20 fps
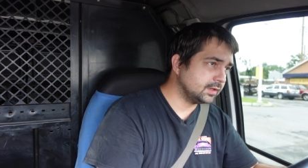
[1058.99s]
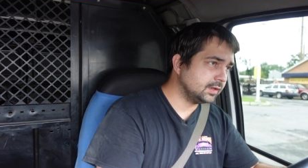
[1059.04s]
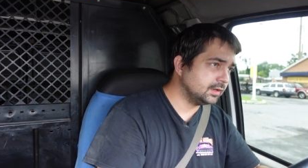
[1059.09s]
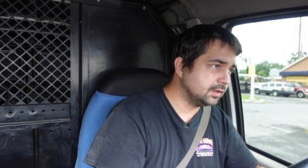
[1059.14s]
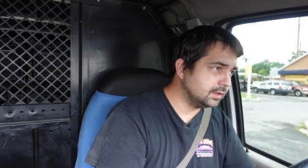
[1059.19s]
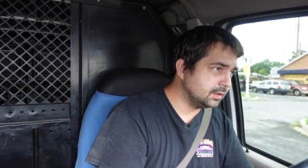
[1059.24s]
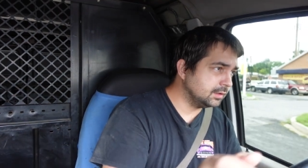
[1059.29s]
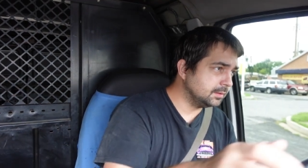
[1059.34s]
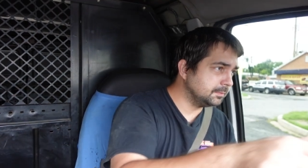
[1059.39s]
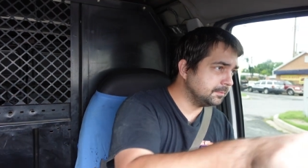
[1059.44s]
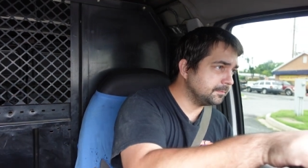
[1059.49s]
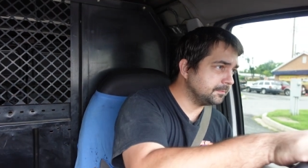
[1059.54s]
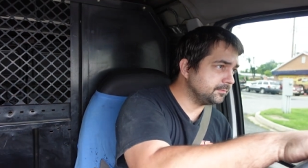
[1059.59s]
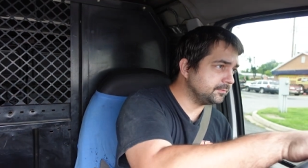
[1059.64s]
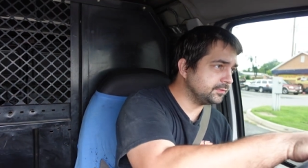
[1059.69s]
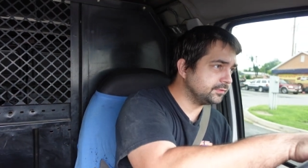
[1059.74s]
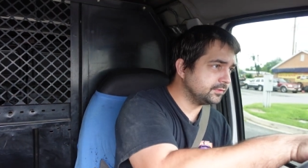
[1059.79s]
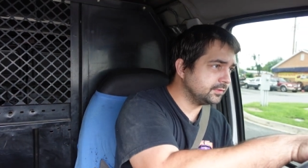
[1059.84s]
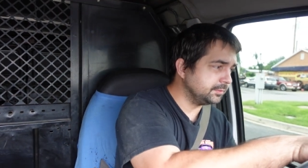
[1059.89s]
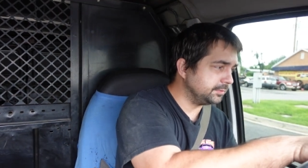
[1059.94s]
For
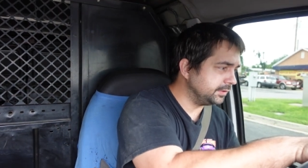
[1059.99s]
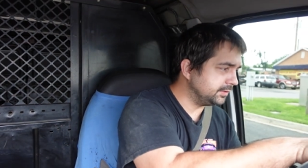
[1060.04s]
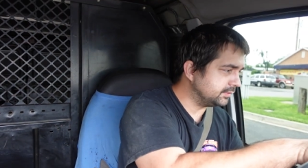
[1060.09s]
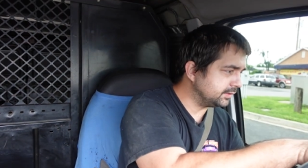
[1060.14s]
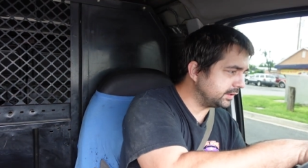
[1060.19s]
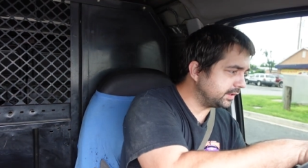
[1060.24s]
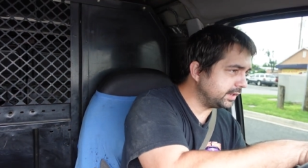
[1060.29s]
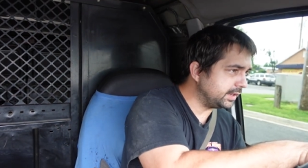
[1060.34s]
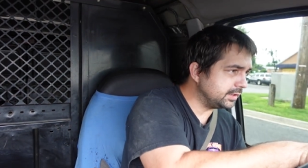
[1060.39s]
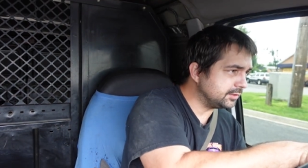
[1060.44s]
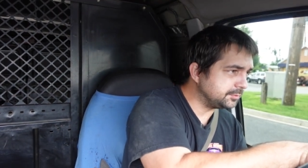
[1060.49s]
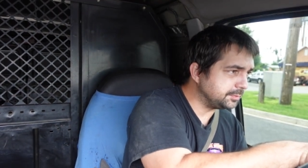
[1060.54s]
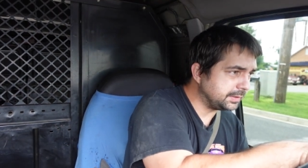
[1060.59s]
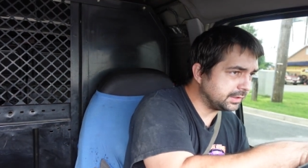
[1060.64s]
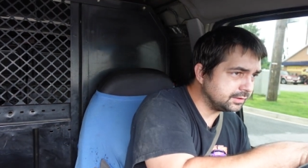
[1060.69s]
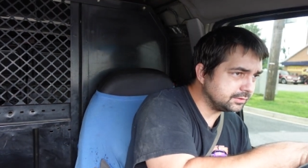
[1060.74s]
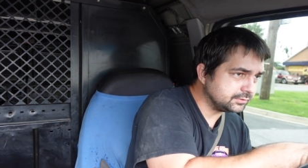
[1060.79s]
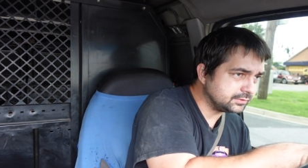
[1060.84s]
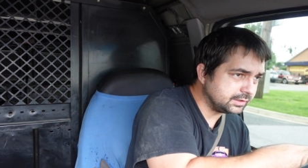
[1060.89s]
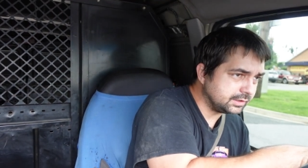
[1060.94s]
some reason the gas
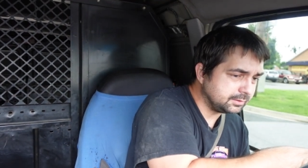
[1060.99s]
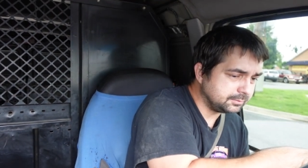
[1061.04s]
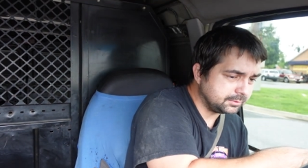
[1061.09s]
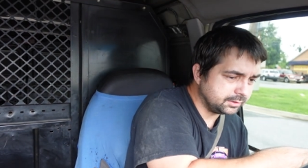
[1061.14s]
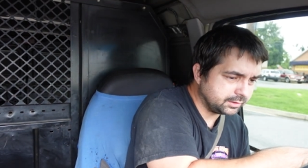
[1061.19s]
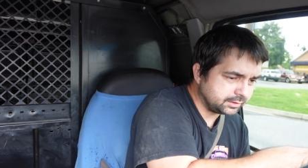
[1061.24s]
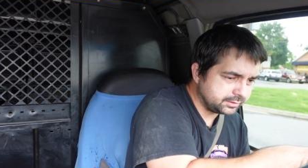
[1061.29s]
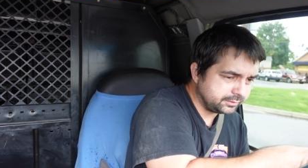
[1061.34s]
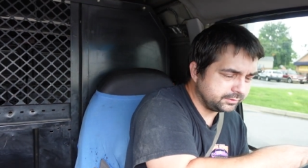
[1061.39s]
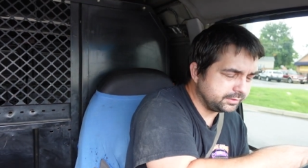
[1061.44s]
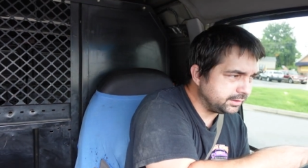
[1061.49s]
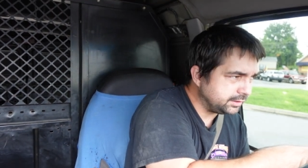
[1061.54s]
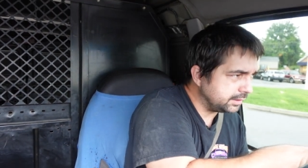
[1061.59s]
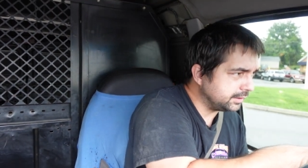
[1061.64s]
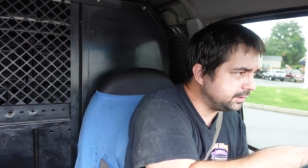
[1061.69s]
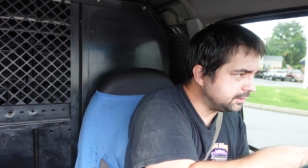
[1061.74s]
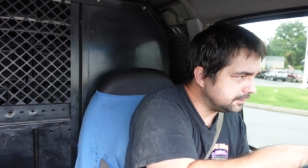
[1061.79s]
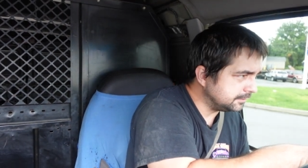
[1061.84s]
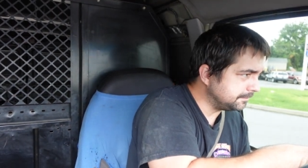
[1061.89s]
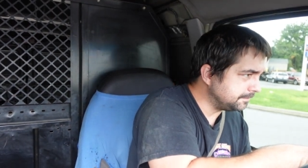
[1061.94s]
pedal's not working right
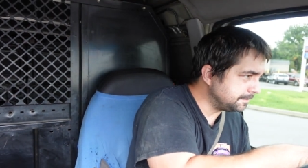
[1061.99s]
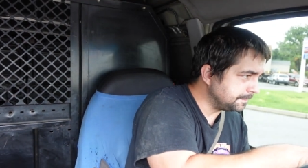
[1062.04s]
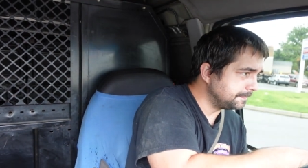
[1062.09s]
now.